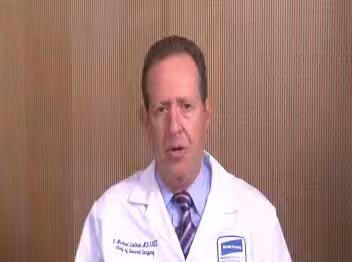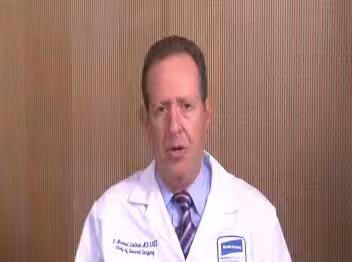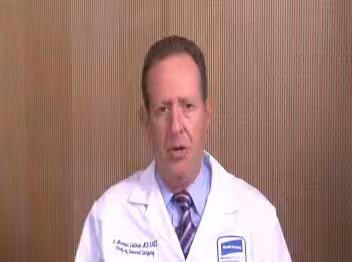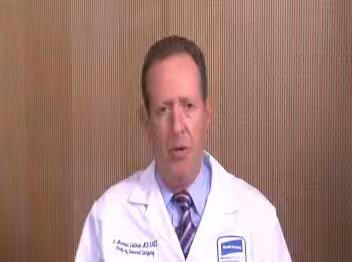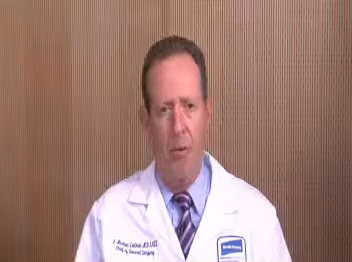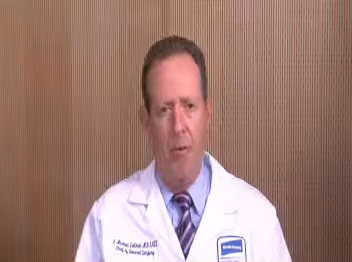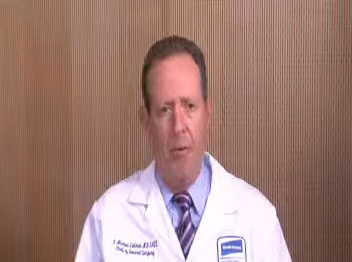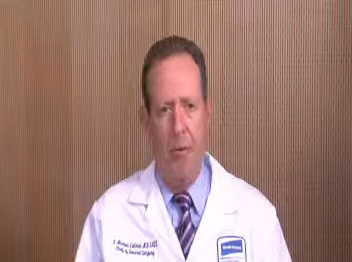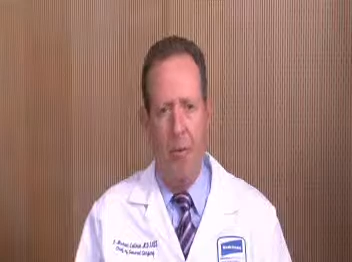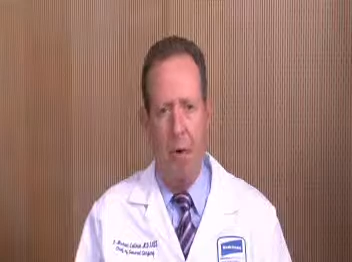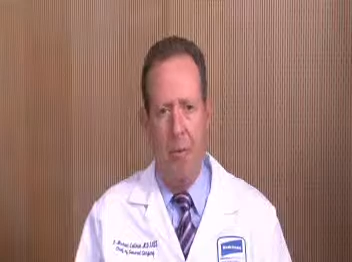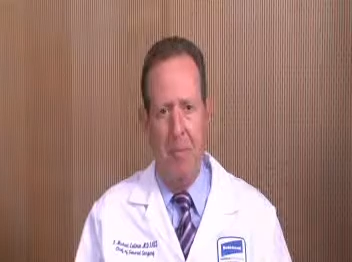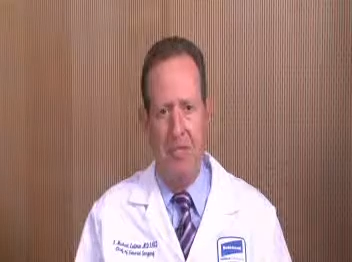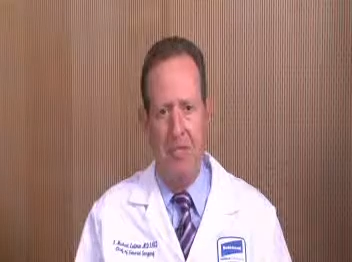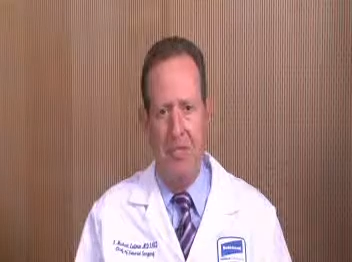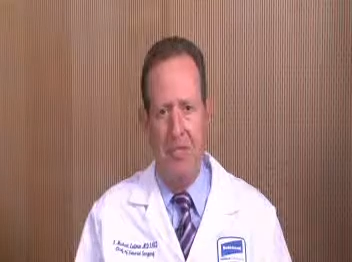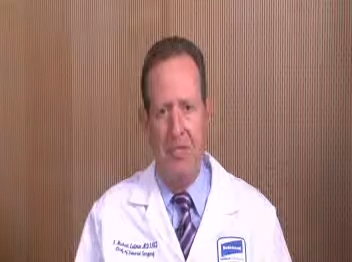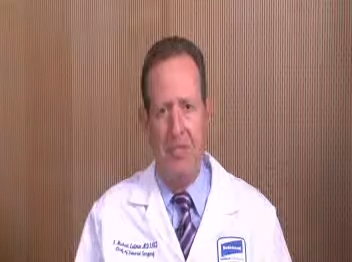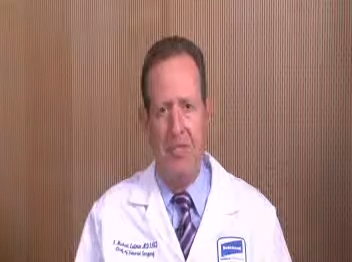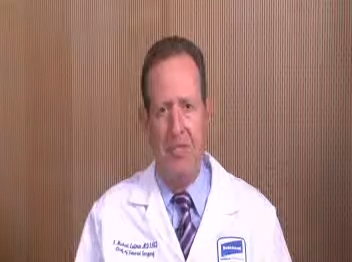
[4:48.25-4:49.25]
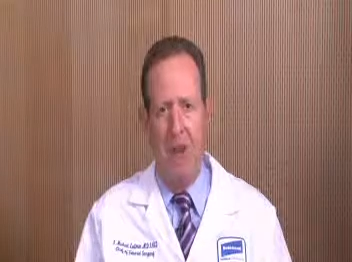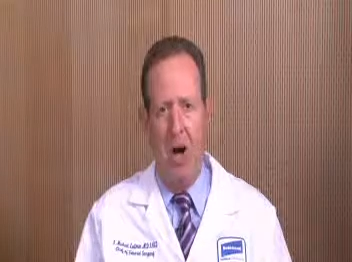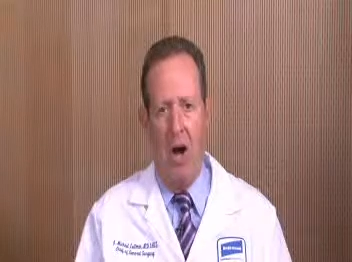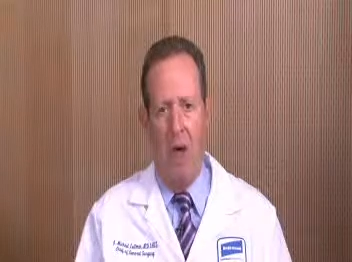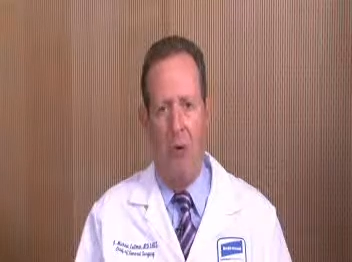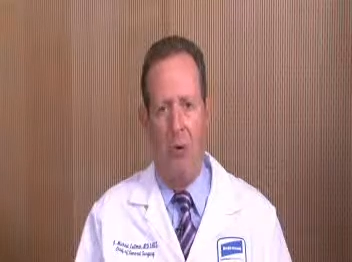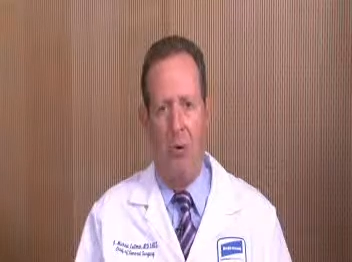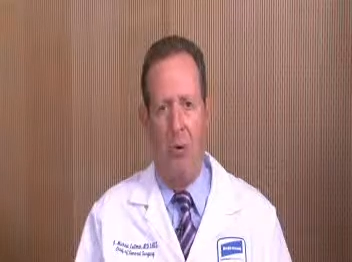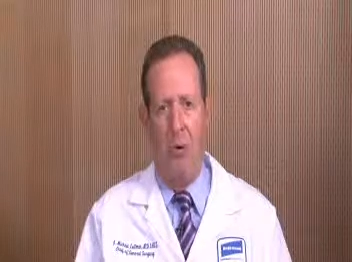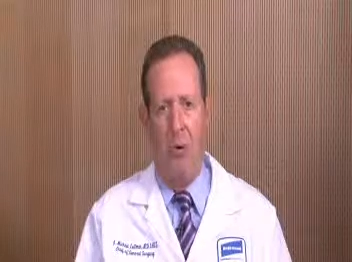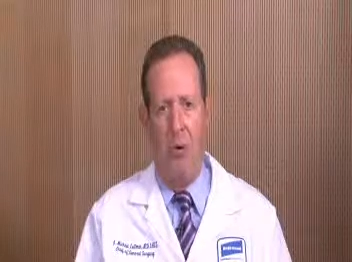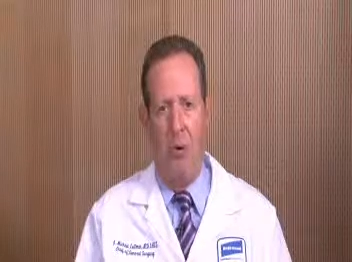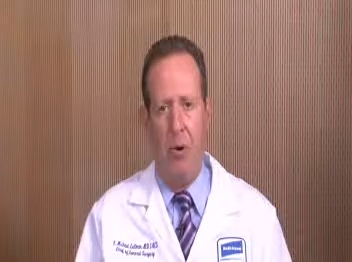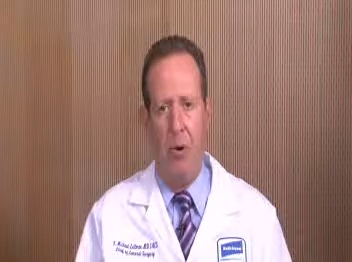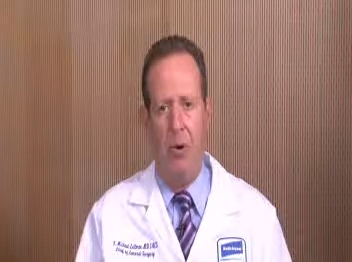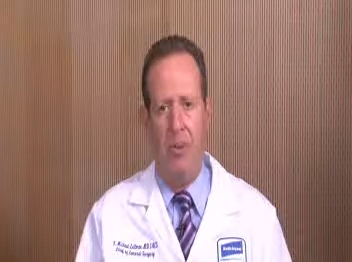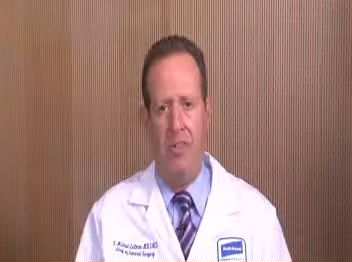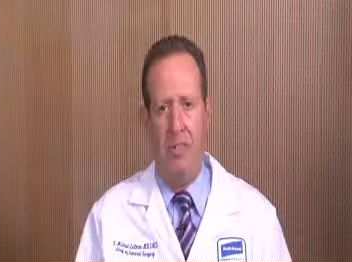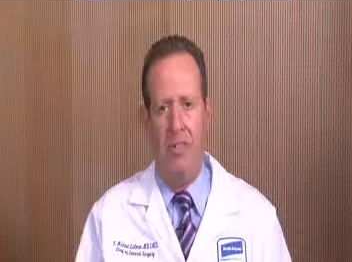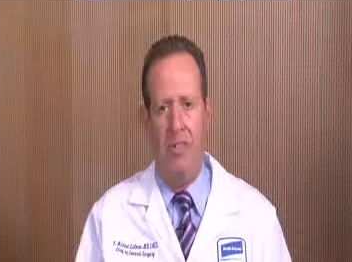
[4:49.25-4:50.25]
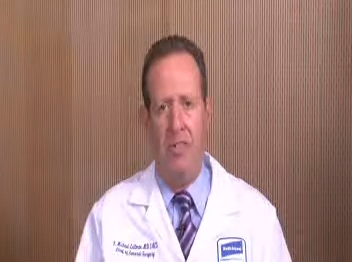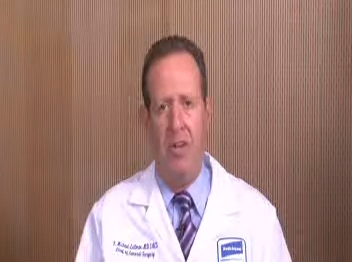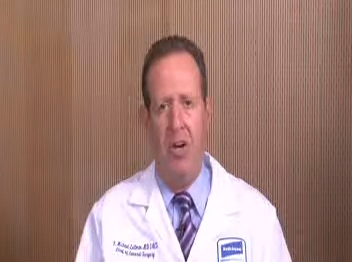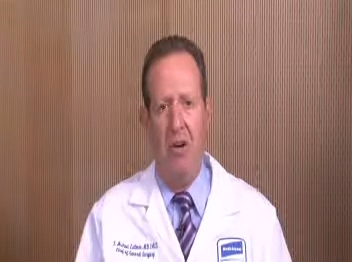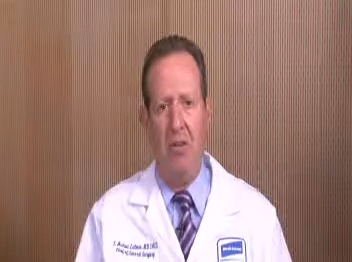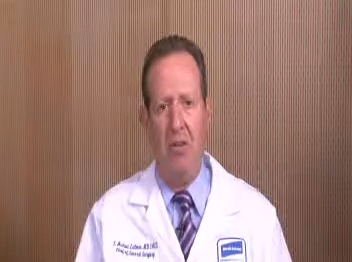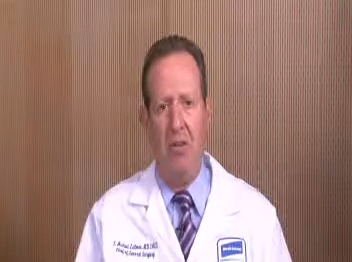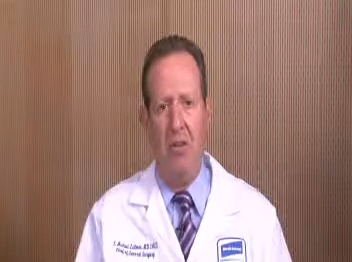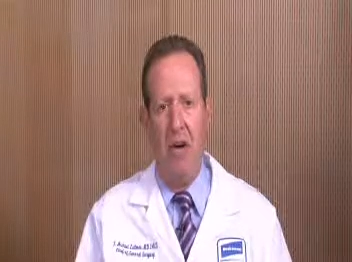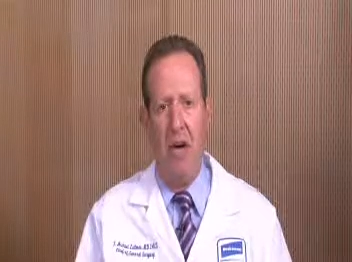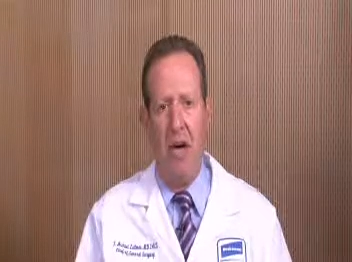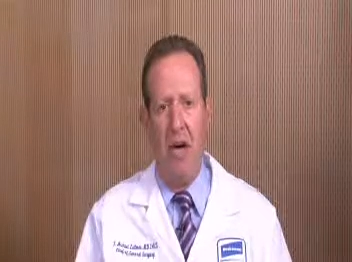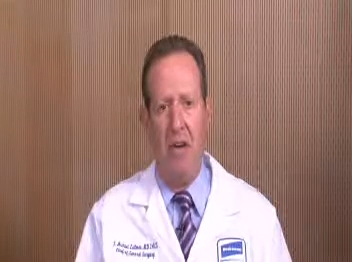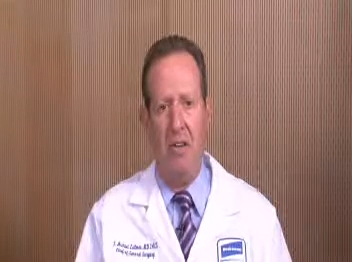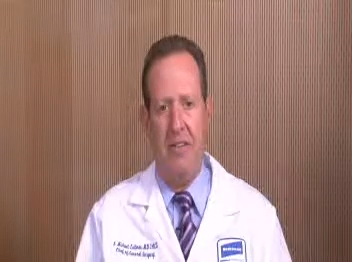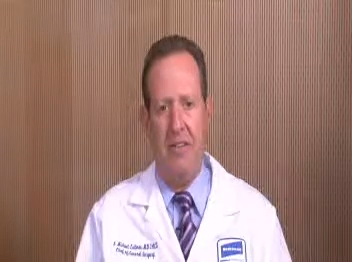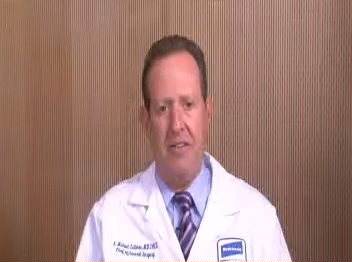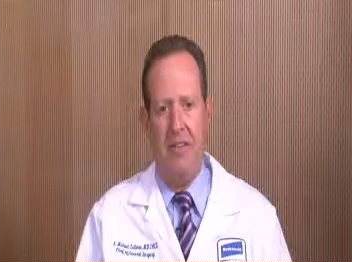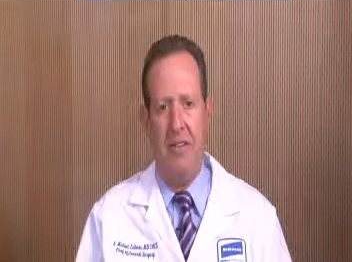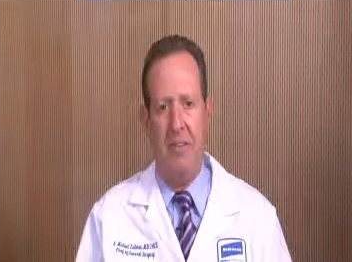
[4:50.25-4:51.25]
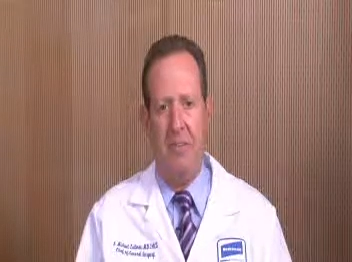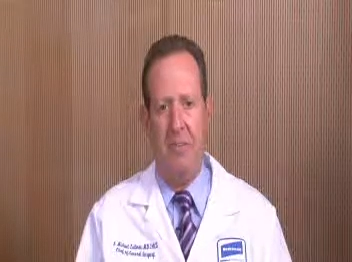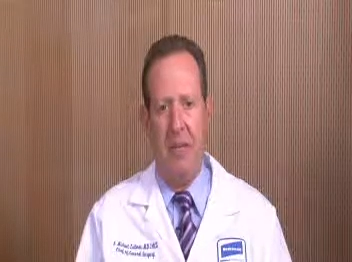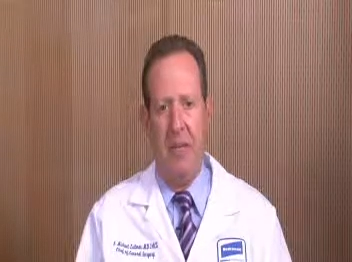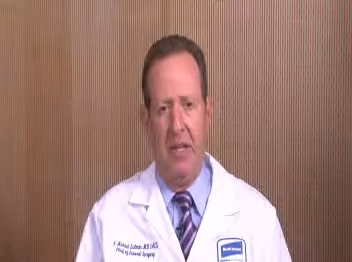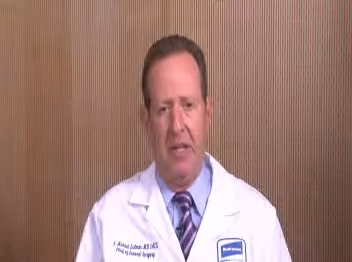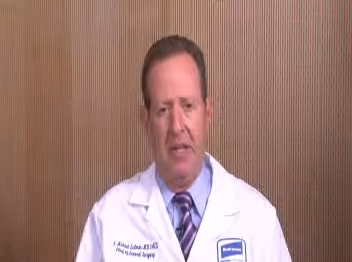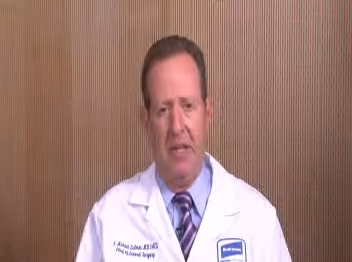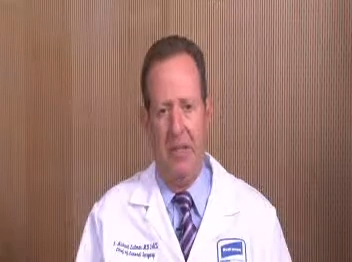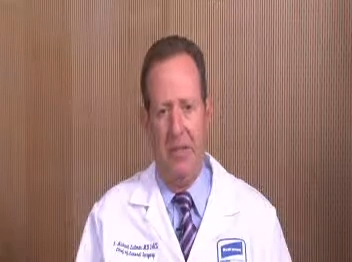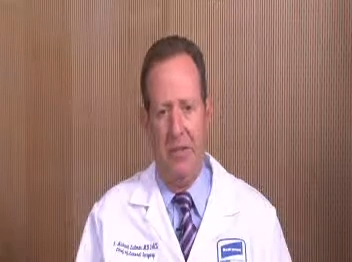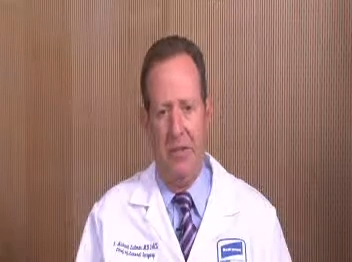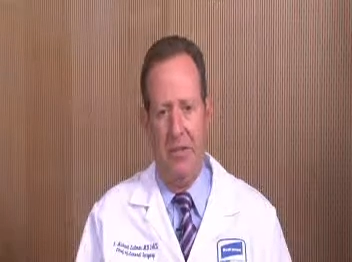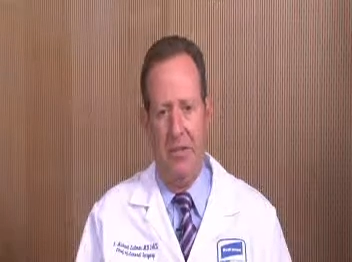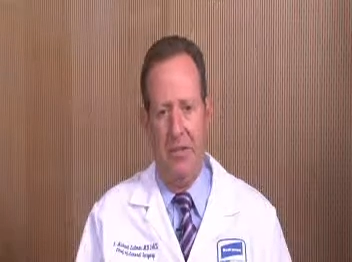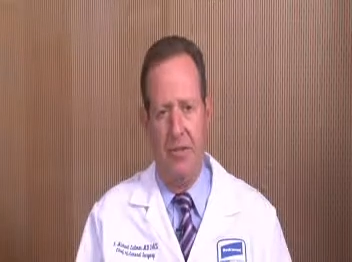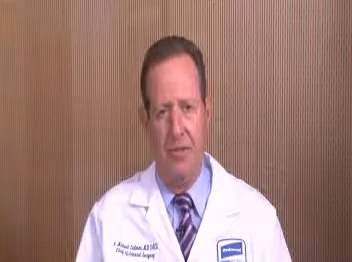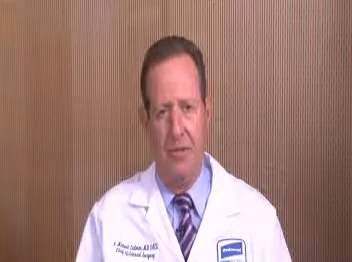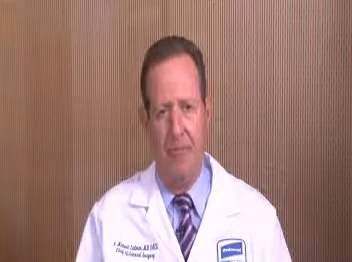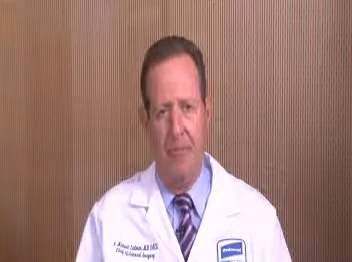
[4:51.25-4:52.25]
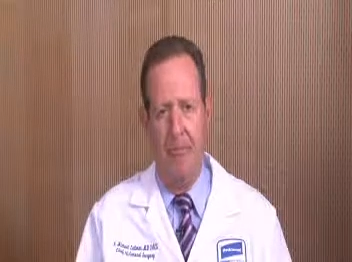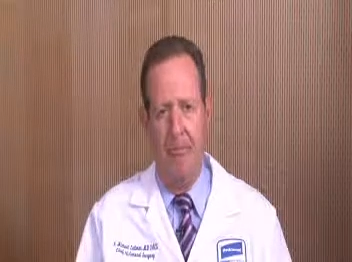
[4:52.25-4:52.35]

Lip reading: Your pharmacist, doctor, or nurse can tell you how to take these medications.